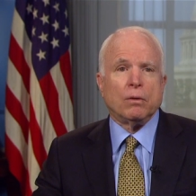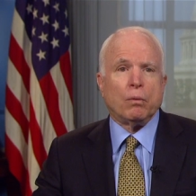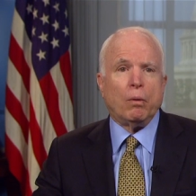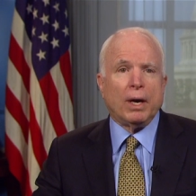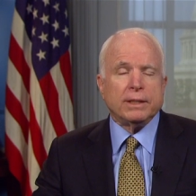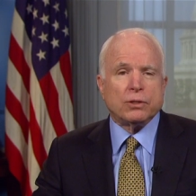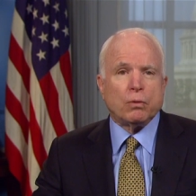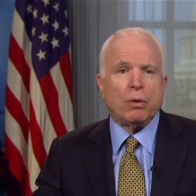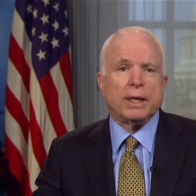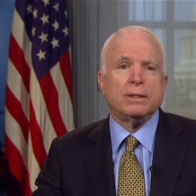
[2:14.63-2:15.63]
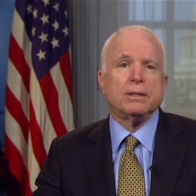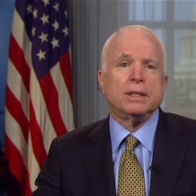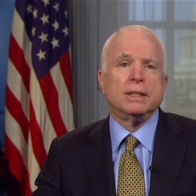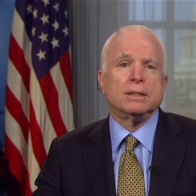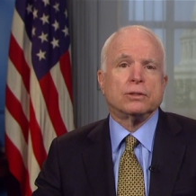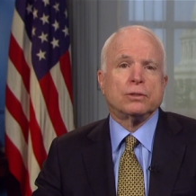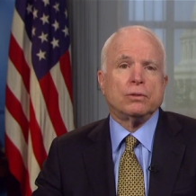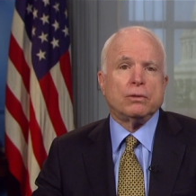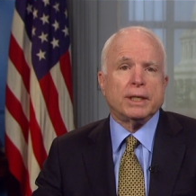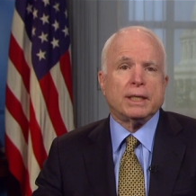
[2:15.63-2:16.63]
Why squander a
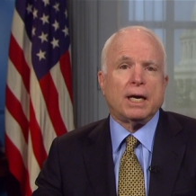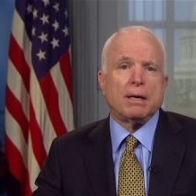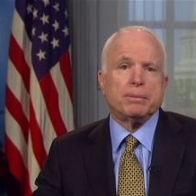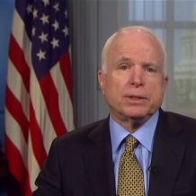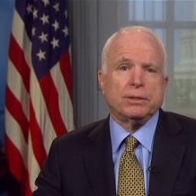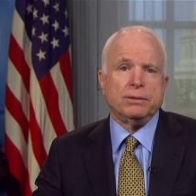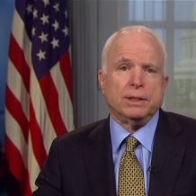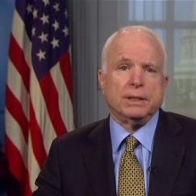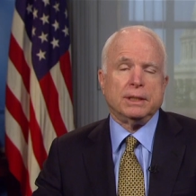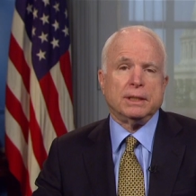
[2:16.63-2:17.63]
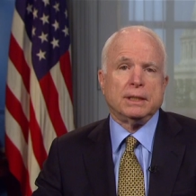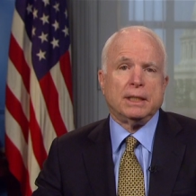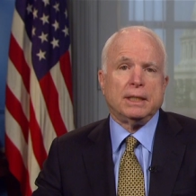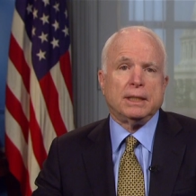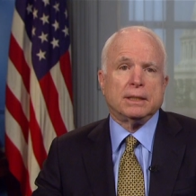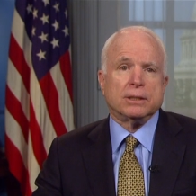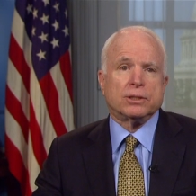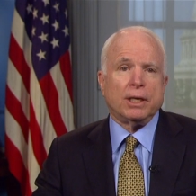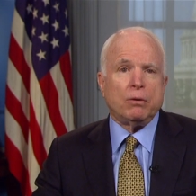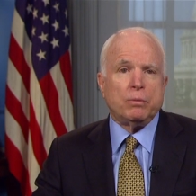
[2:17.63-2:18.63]
historic opportunity to
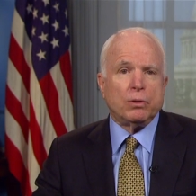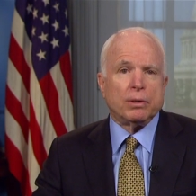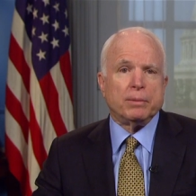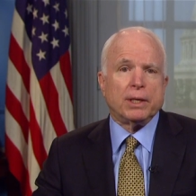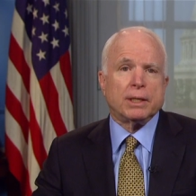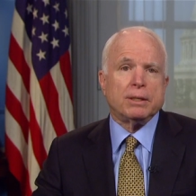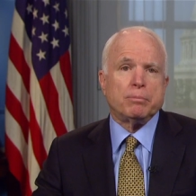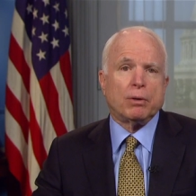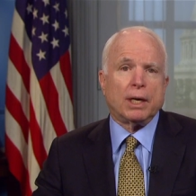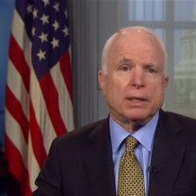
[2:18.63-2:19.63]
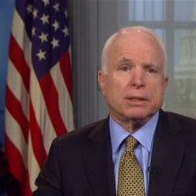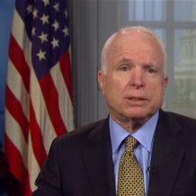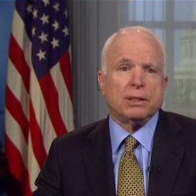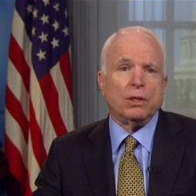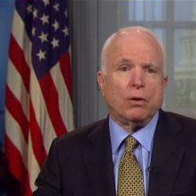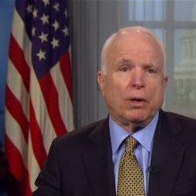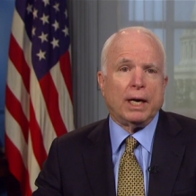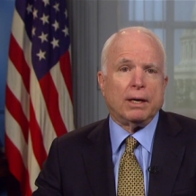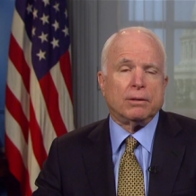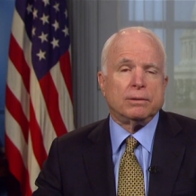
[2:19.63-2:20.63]
sell more American products and
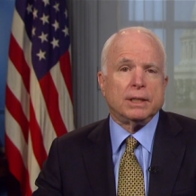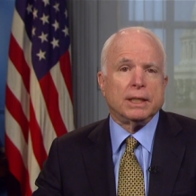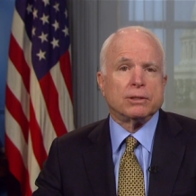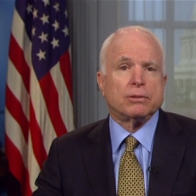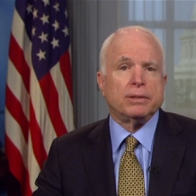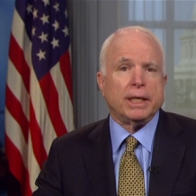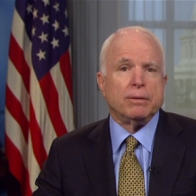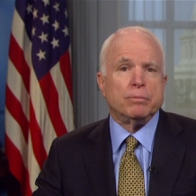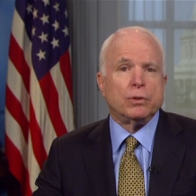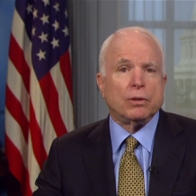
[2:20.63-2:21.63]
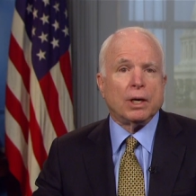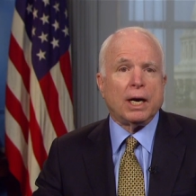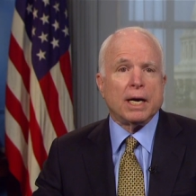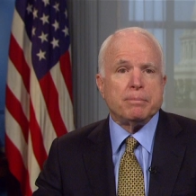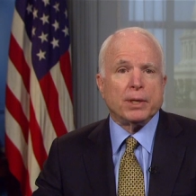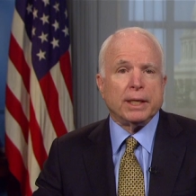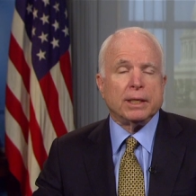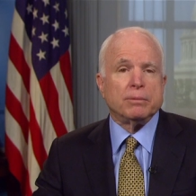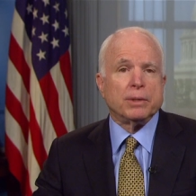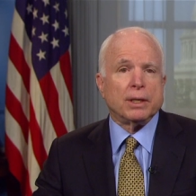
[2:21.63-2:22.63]
know-how and create more
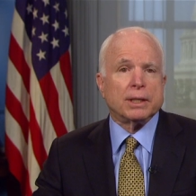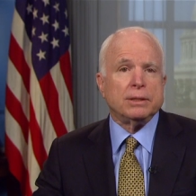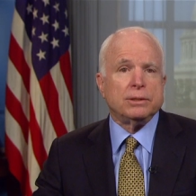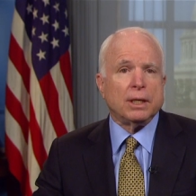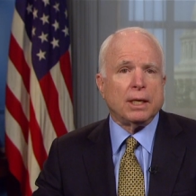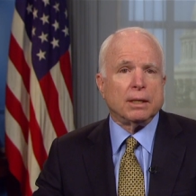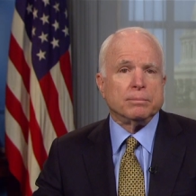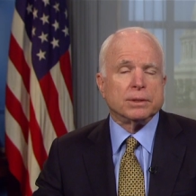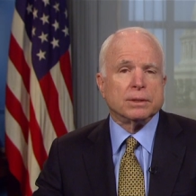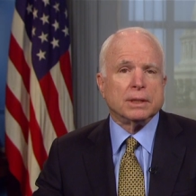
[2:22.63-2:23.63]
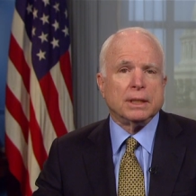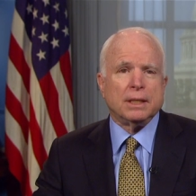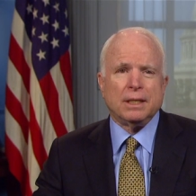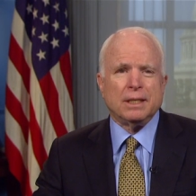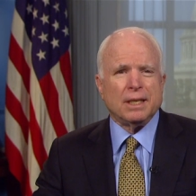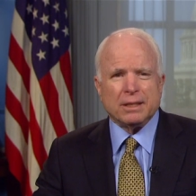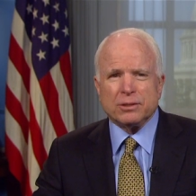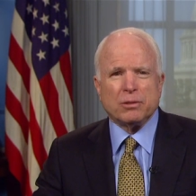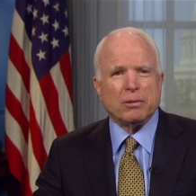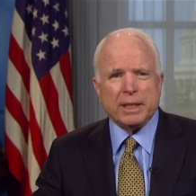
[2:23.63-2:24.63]
high-paying American jobs? That's
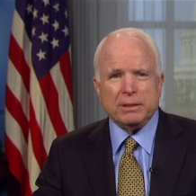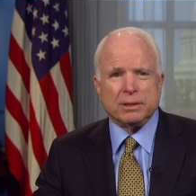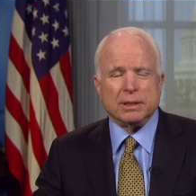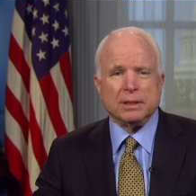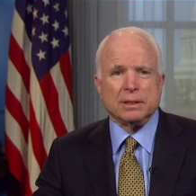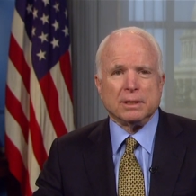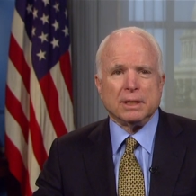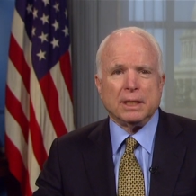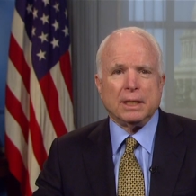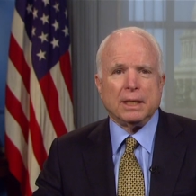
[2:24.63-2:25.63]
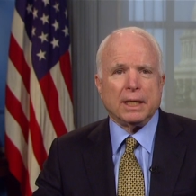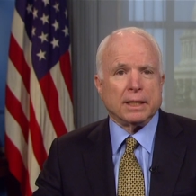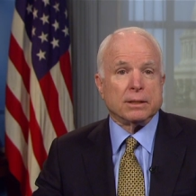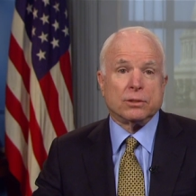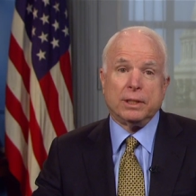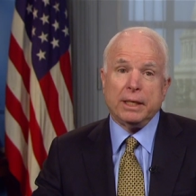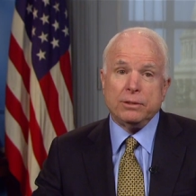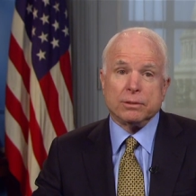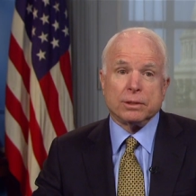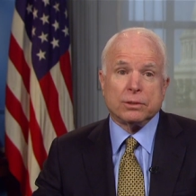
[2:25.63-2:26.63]
crazy, and it's
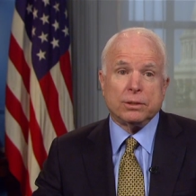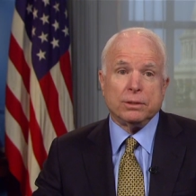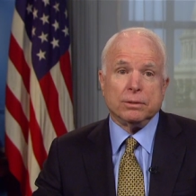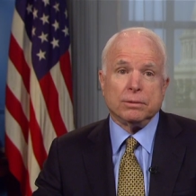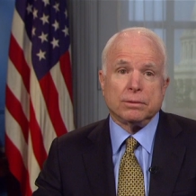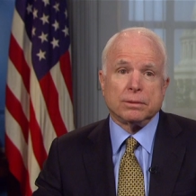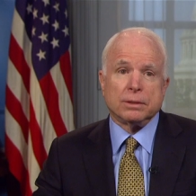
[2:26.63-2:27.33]
dangerous too.